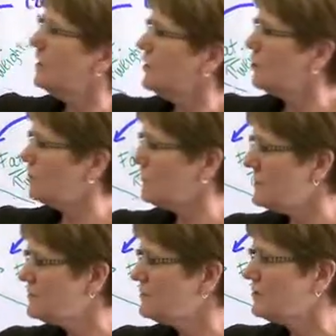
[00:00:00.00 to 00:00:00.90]
Your
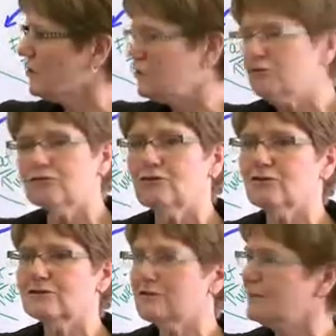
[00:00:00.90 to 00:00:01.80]
muscles are
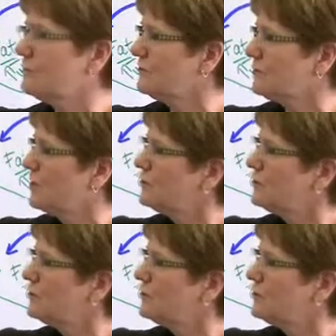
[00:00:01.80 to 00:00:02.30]
glucose guzzlers.